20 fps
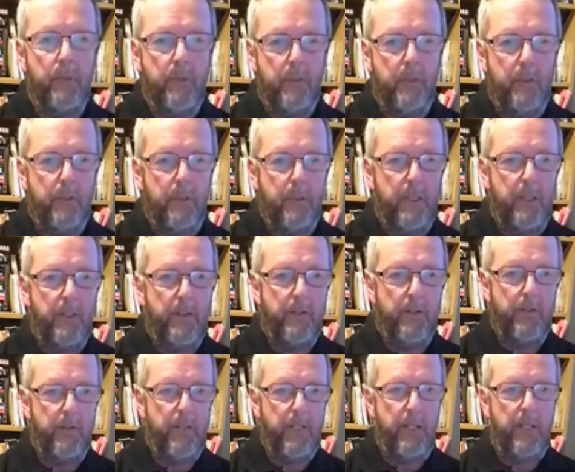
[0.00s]
dead
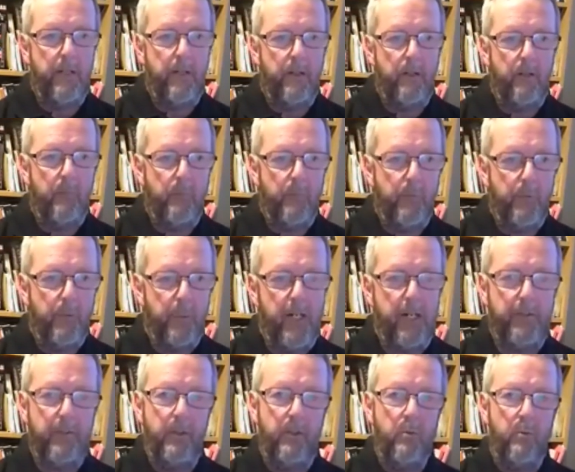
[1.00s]
standard,
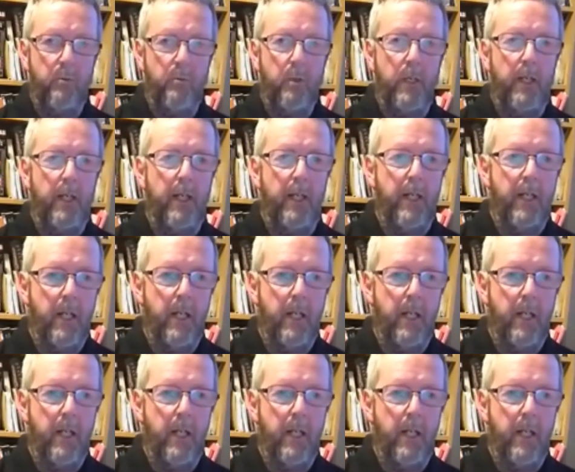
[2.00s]
practical way,